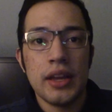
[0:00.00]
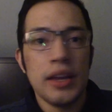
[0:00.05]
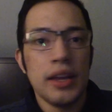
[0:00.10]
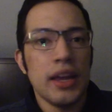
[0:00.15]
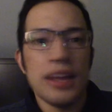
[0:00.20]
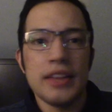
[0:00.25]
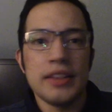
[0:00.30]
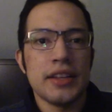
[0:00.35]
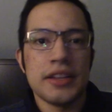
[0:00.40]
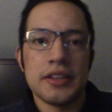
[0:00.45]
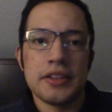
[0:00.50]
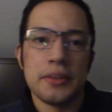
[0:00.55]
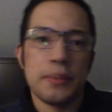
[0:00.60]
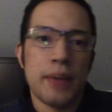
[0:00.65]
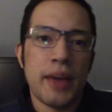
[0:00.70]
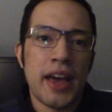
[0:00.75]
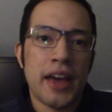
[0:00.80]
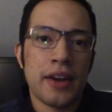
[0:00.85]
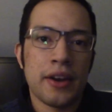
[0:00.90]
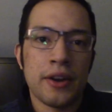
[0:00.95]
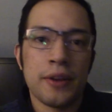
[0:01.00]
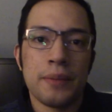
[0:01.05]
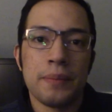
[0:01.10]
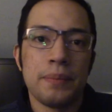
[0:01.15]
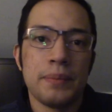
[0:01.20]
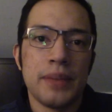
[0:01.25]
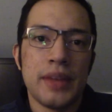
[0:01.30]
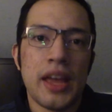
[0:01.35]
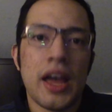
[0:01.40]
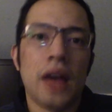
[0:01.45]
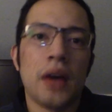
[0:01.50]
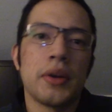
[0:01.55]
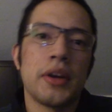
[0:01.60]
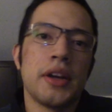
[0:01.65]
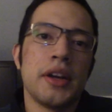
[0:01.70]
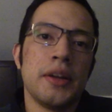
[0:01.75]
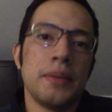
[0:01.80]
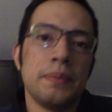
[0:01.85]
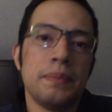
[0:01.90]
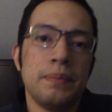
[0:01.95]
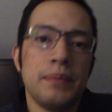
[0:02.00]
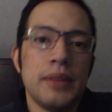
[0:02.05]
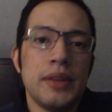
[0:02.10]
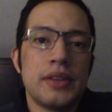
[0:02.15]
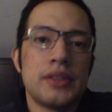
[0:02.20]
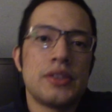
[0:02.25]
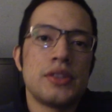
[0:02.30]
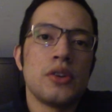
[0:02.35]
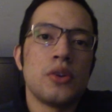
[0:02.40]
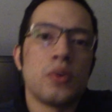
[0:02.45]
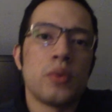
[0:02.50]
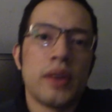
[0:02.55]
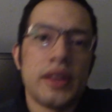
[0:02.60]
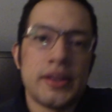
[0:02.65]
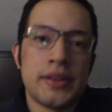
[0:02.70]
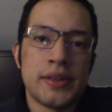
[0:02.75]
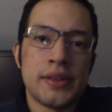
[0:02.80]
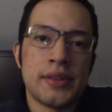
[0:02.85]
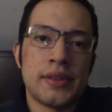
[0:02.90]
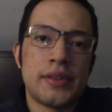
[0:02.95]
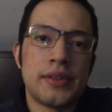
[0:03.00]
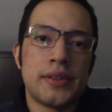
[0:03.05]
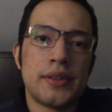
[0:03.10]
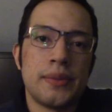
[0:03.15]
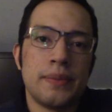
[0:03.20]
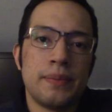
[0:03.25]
It doesn't matter. The outcome is still racist.